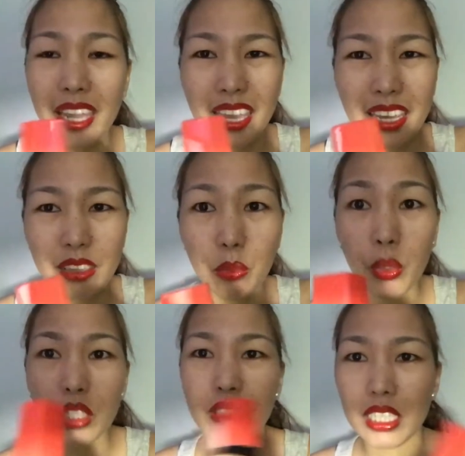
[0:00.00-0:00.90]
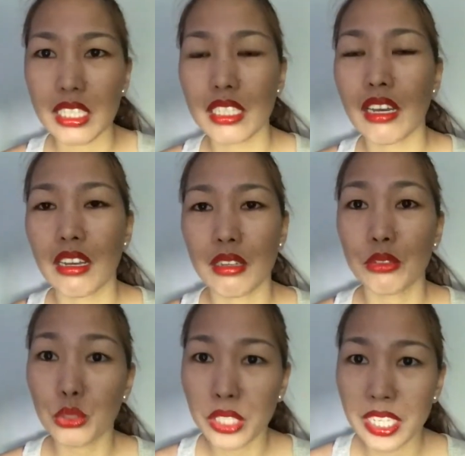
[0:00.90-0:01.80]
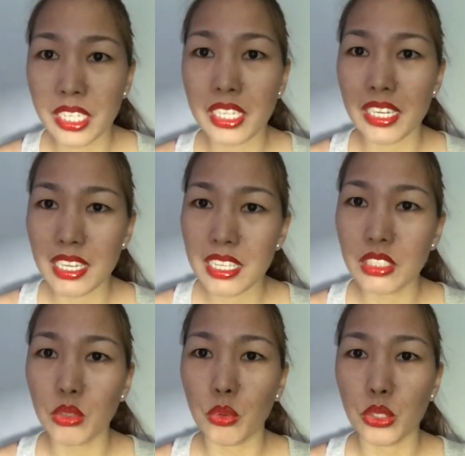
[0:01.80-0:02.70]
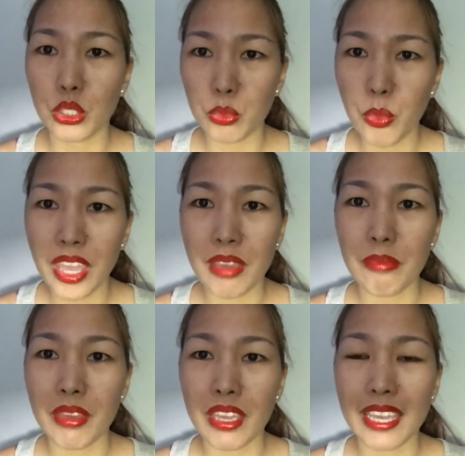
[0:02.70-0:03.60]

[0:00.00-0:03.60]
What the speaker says: And when you drink, eat, or swim,